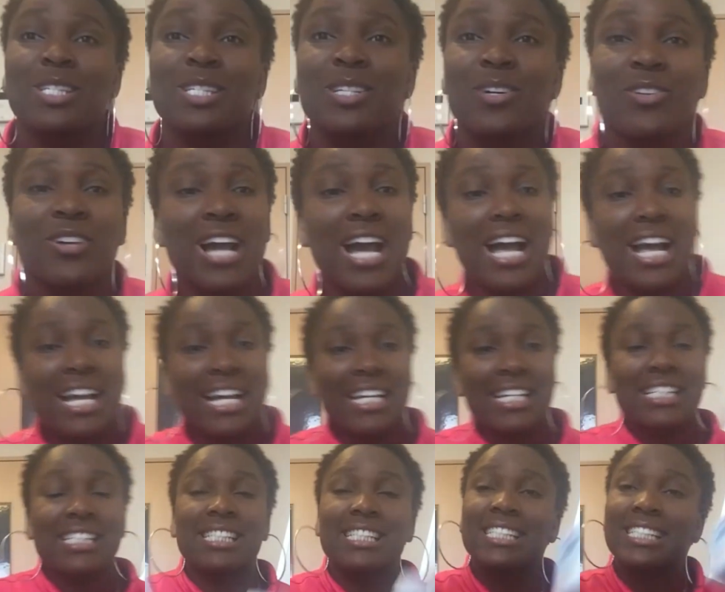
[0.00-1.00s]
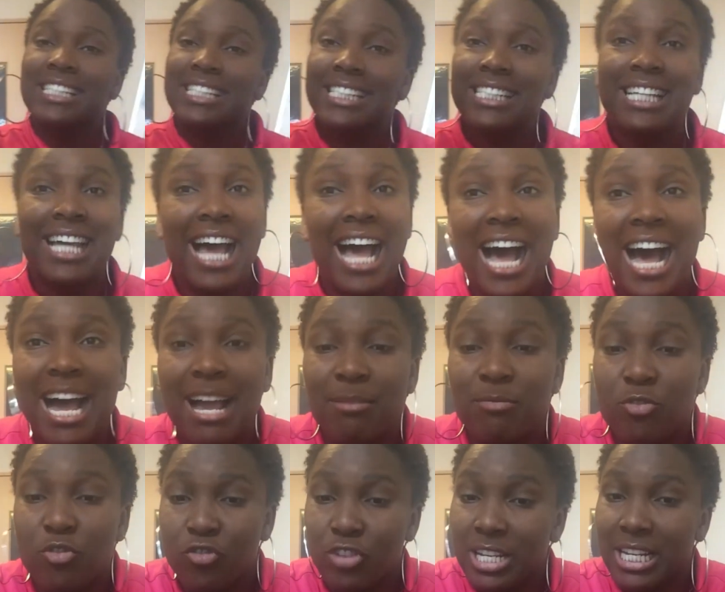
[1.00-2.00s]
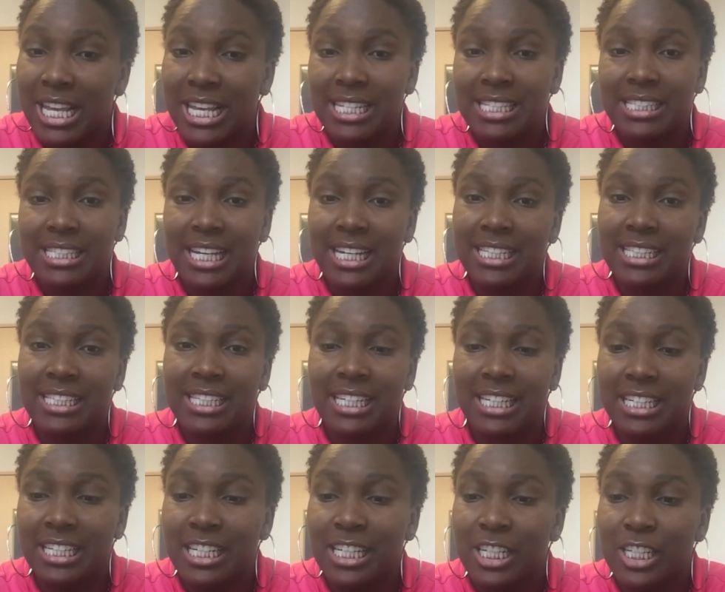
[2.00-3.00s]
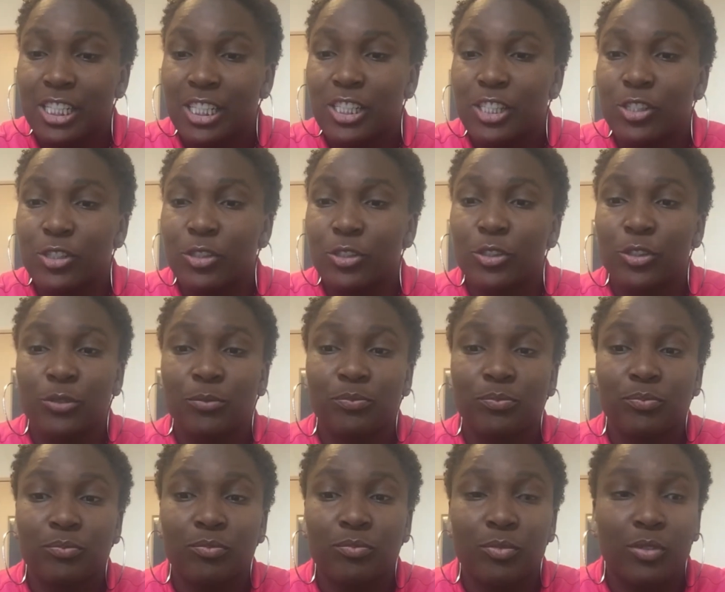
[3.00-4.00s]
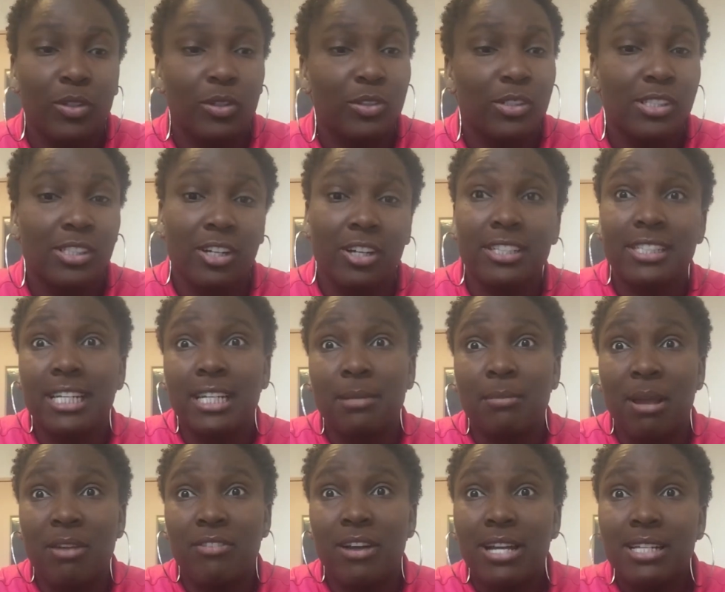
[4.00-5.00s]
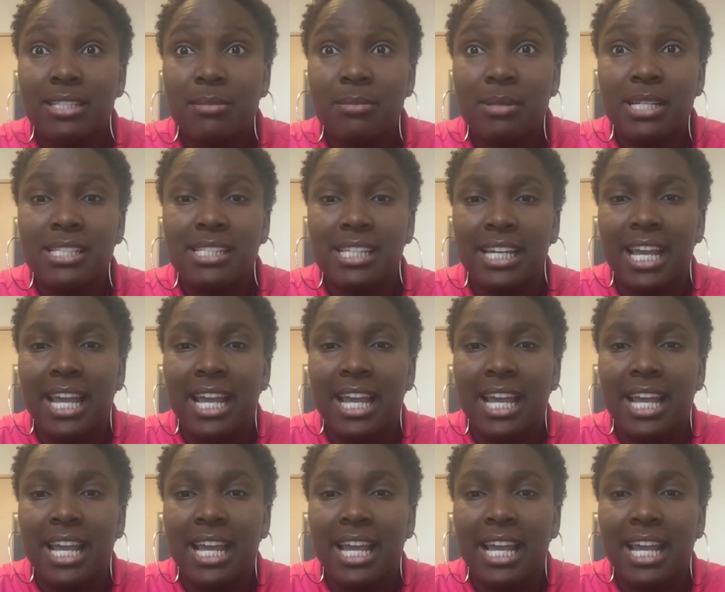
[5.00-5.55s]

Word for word: So guys, I'm really excited to start taking my vitamins